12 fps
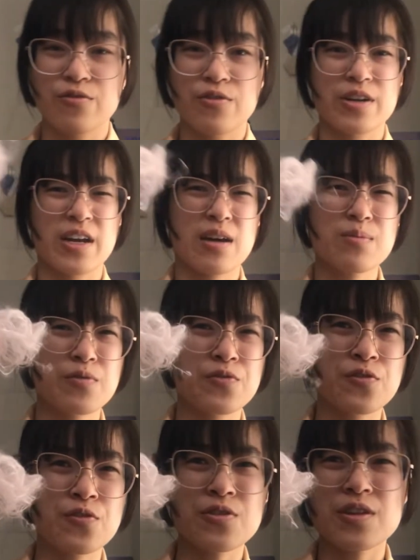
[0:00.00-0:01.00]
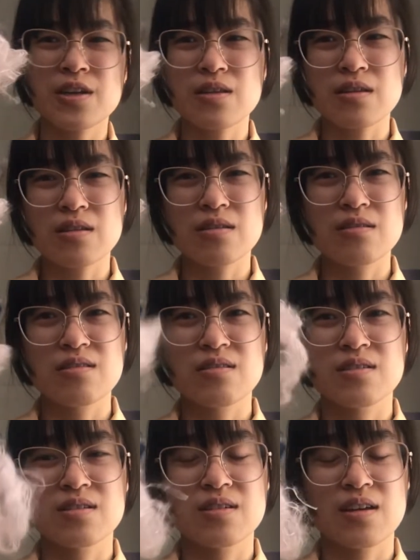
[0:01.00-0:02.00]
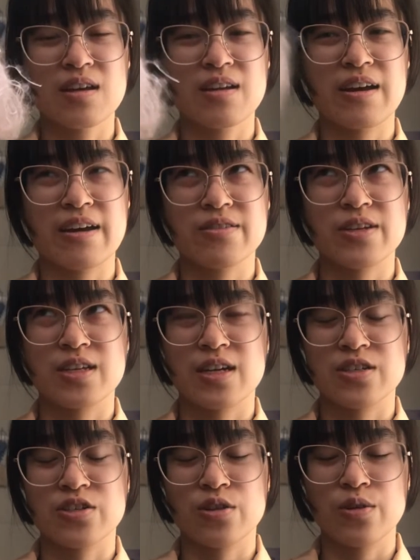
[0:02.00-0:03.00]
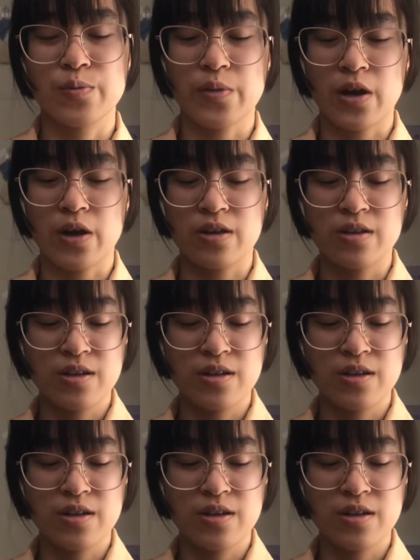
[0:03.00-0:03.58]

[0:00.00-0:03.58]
run out before then and I had to attach another ball.